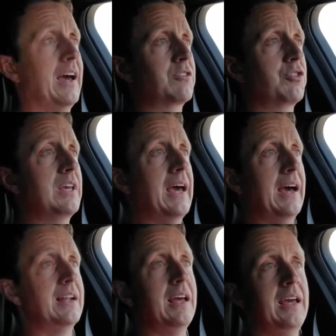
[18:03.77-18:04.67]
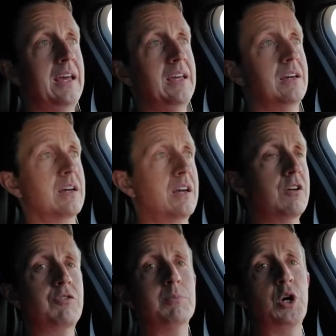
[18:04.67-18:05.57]
actually had a
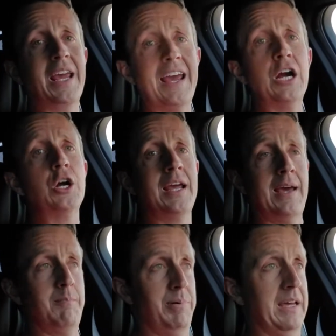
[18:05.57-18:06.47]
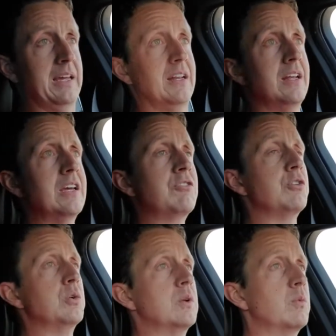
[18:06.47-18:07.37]
customer care campaign
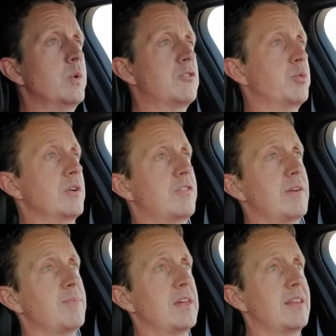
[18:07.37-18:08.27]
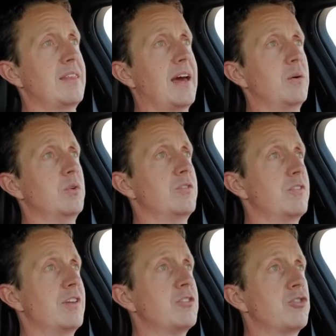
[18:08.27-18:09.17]
issued, which was something that was
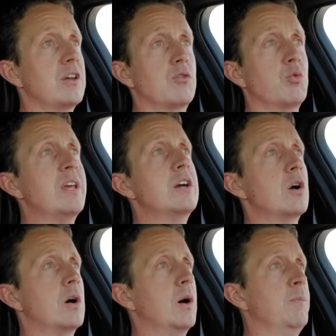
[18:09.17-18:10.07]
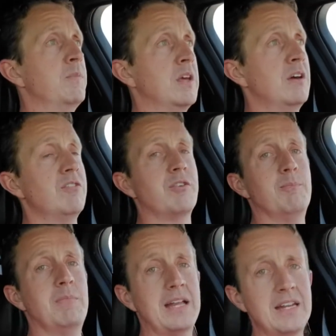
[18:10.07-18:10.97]
essentially a recall for
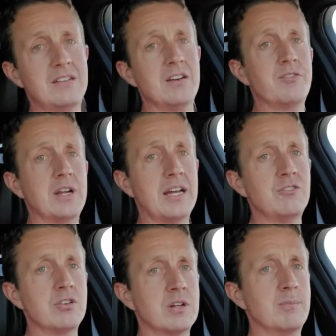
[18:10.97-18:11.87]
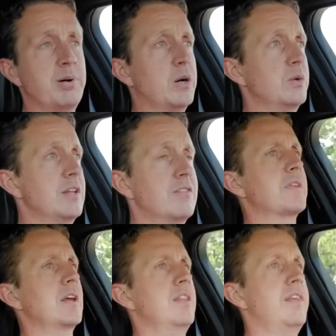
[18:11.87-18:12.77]
many different engine components
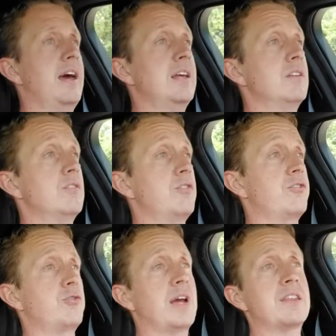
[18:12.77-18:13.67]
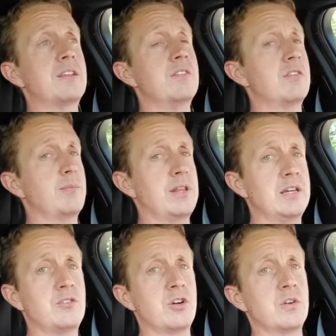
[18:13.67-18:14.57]
that strengthened some of the
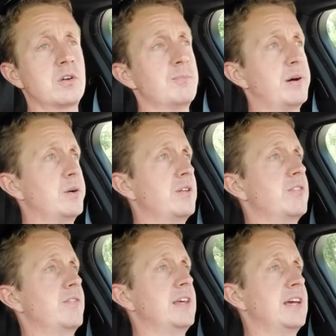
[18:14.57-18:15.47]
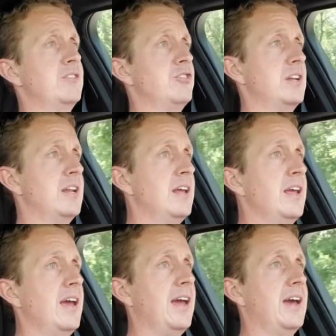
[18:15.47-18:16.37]
internal components of the engine
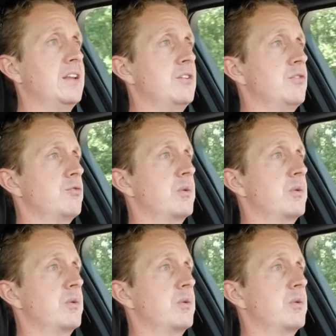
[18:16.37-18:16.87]
and